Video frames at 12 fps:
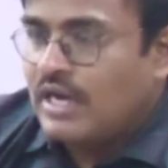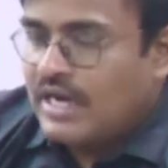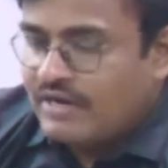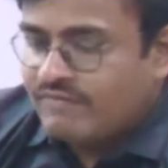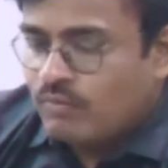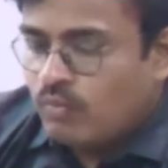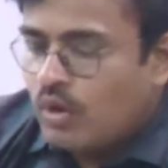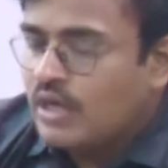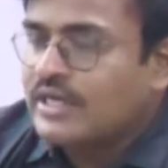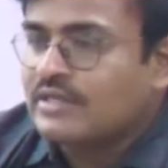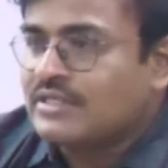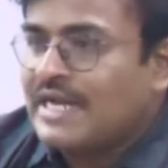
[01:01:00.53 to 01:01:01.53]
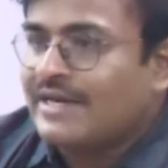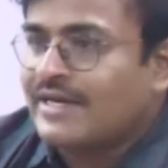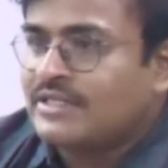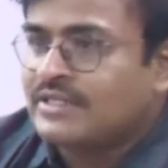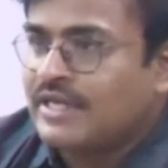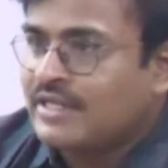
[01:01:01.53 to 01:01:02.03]
and if the water
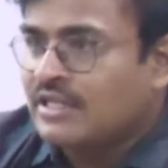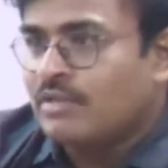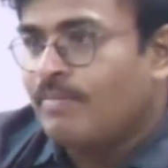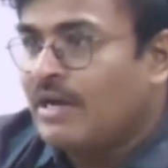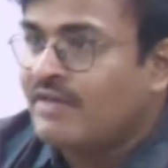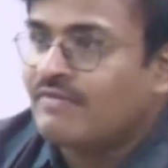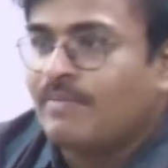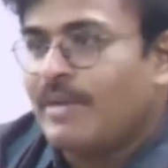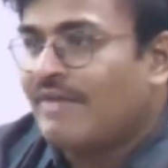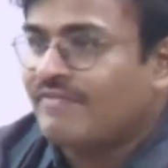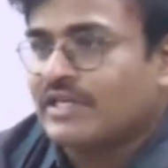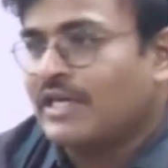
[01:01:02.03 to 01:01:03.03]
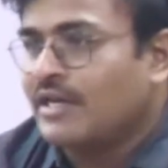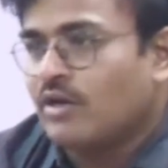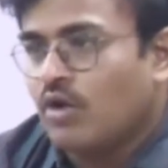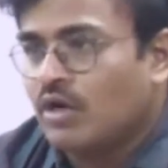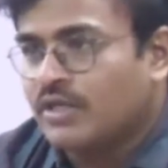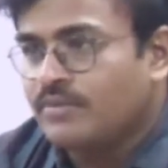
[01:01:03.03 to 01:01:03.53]
stagnates there, then the building will be affected in
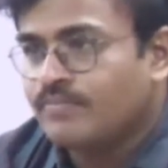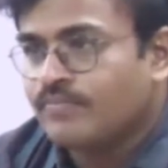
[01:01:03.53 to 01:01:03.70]
long run.